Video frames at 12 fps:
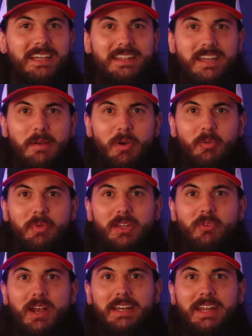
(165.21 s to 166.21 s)
in the
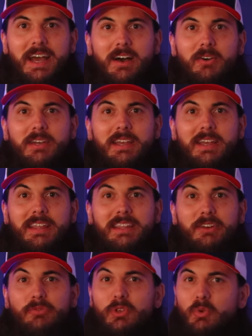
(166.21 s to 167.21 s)
MLB right now. And
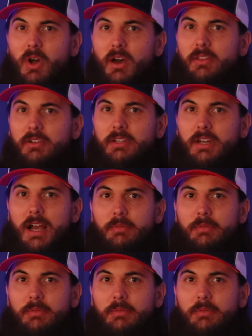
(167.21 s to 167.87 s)
then a few other good